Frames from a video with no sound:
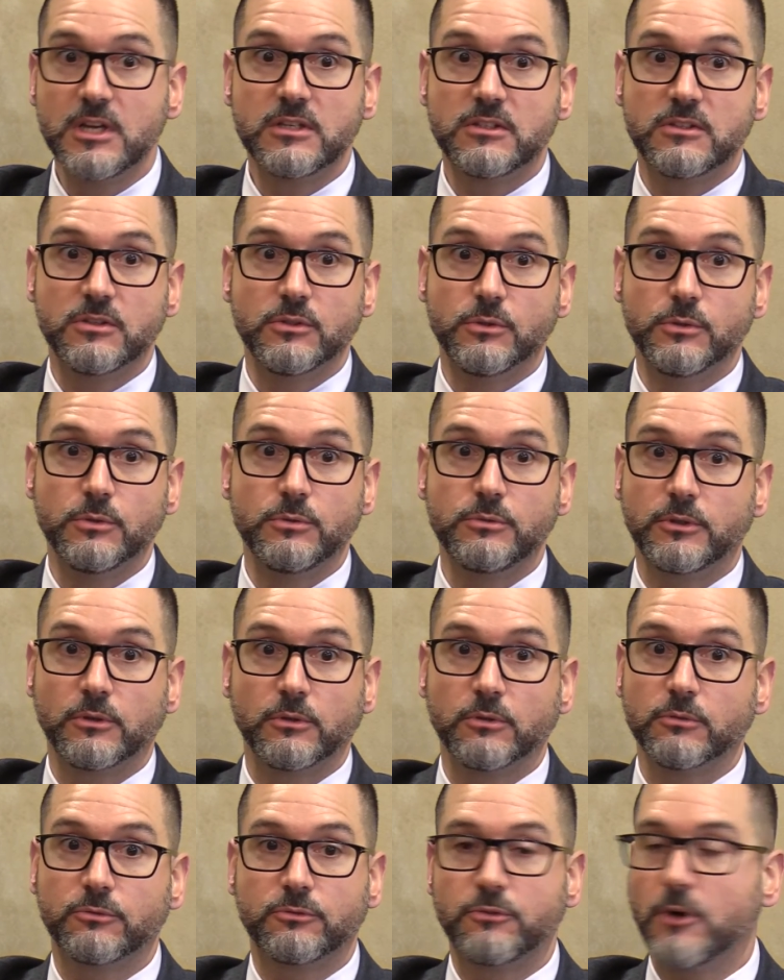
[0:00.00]

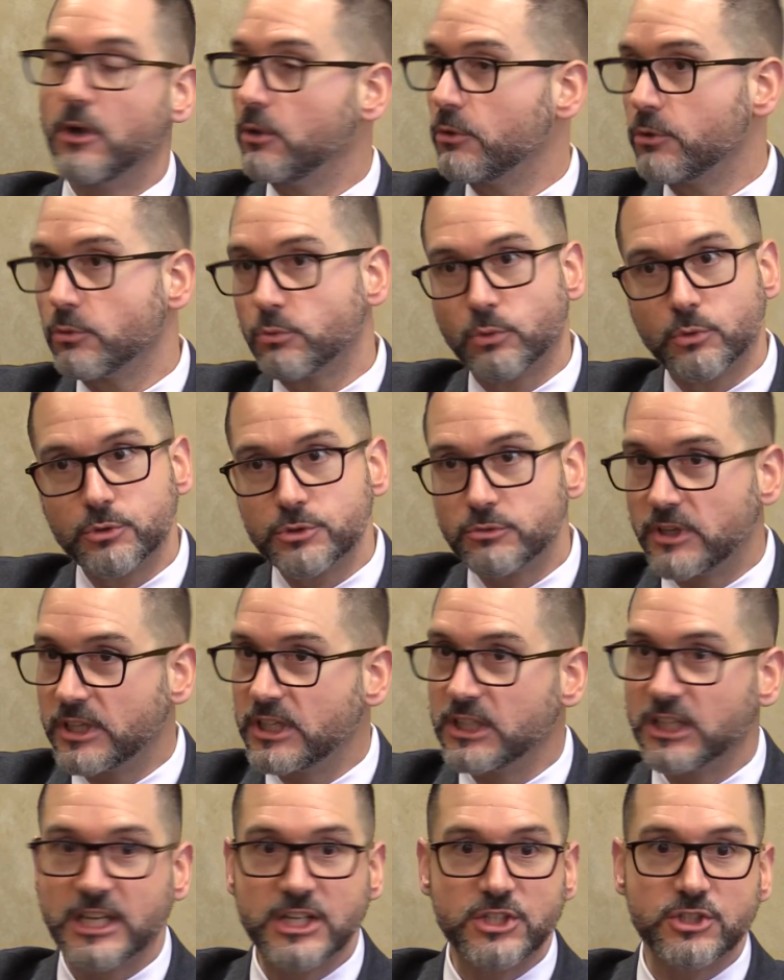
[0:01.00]
to follow the rules and
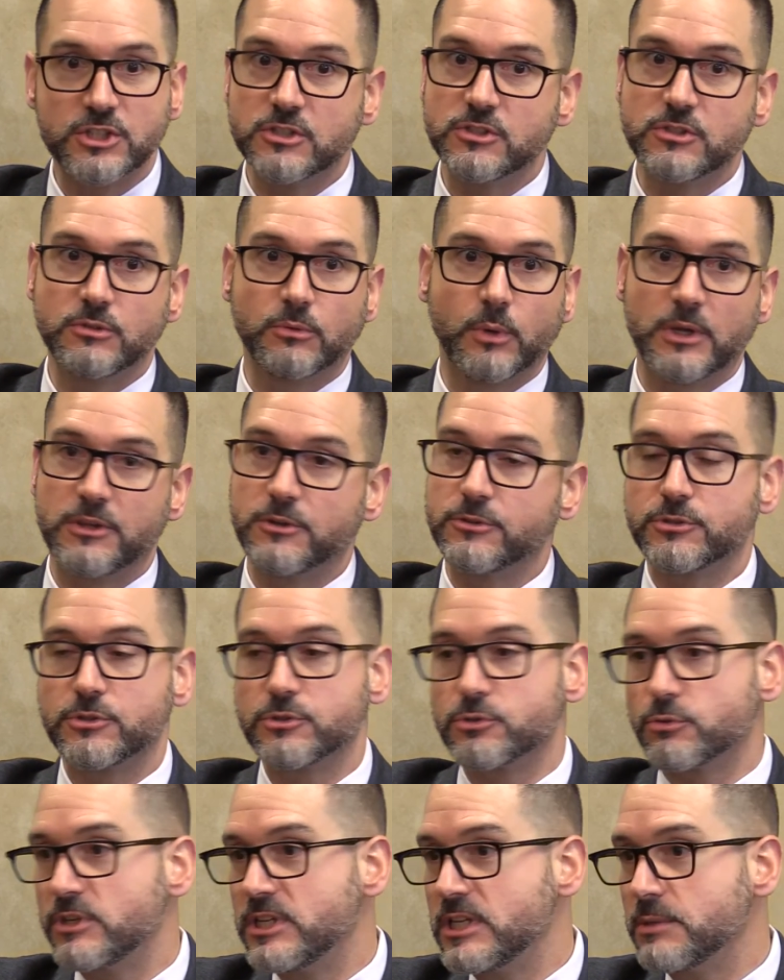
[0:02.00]
regulations, whether it's the
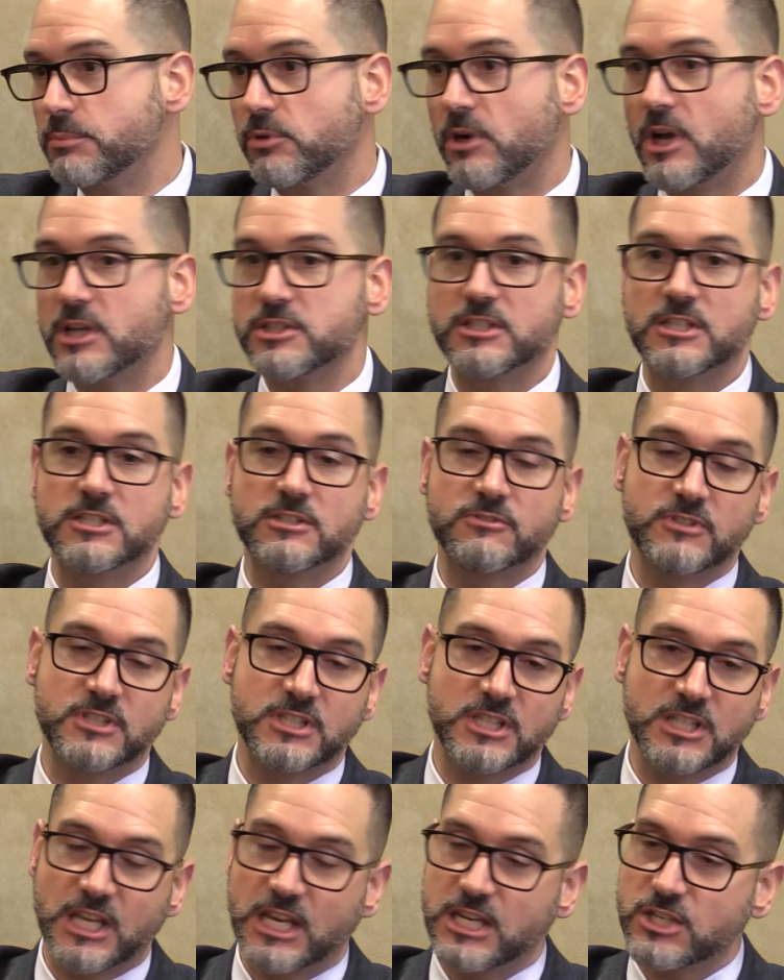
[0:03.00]
screening process,
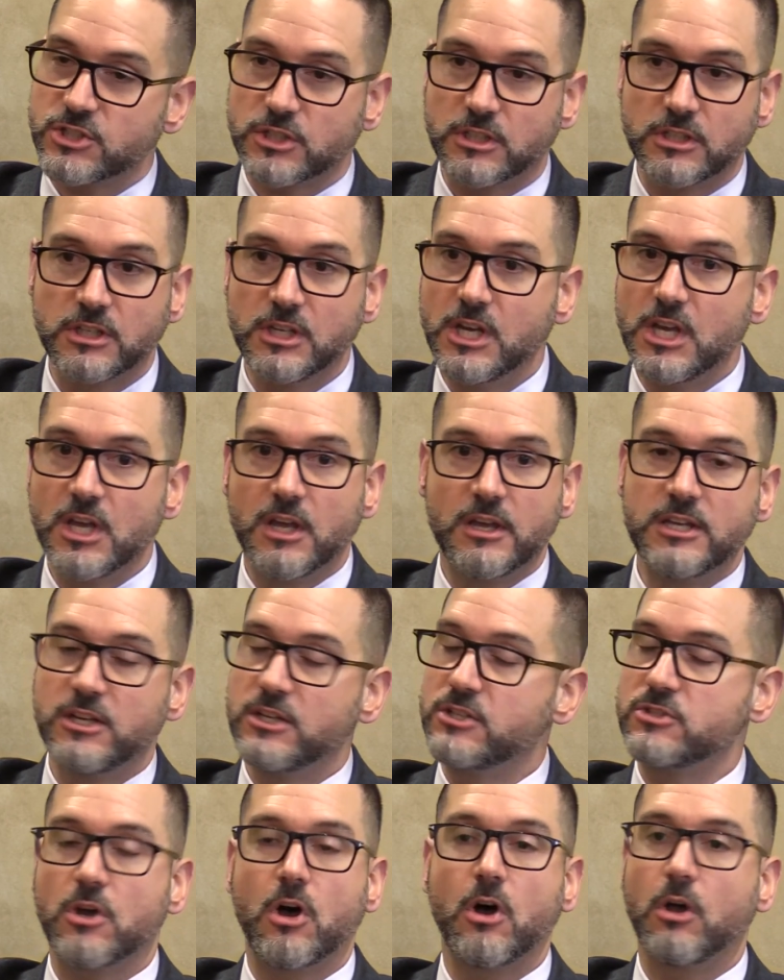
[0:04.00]
visitation, and
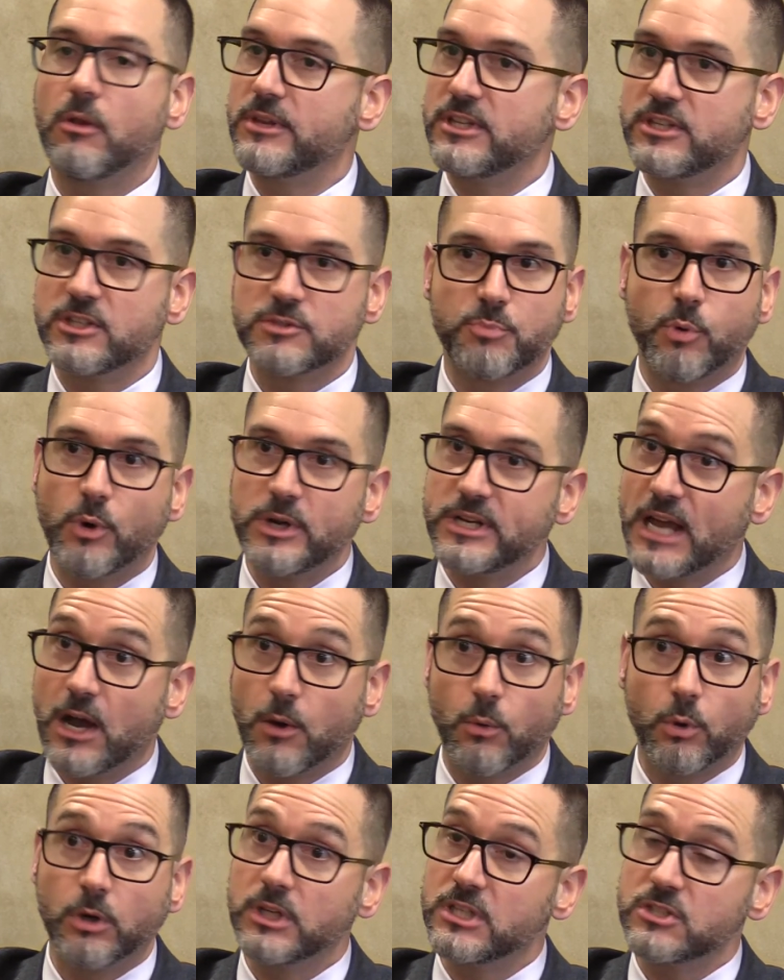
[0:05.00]
it's all at this point now
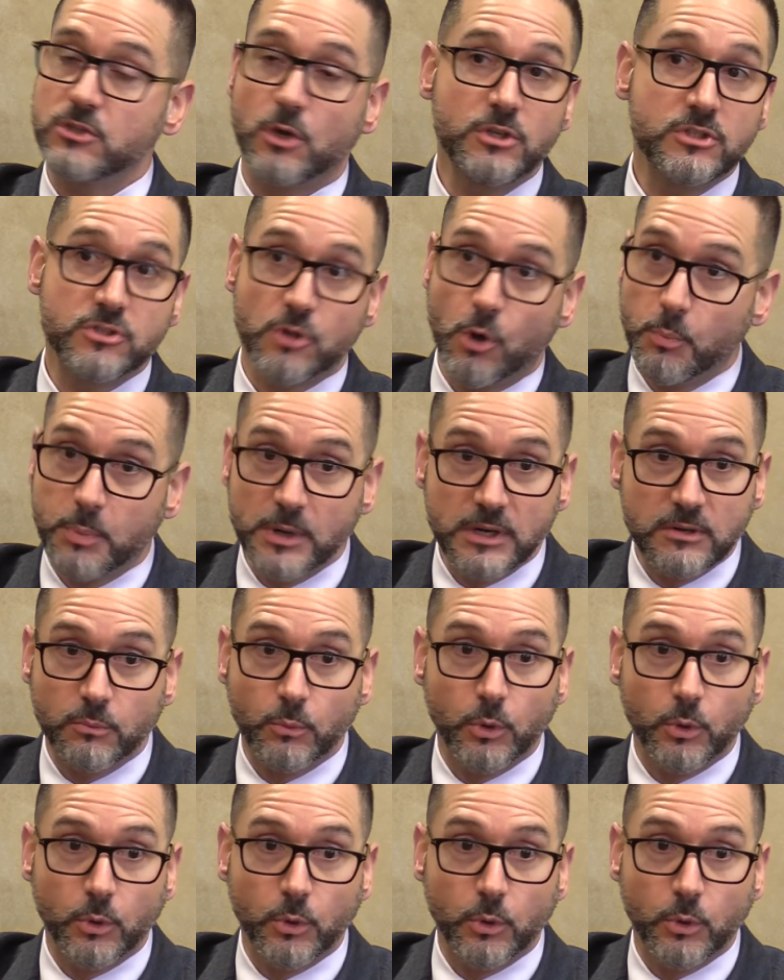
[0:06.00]
where it's open.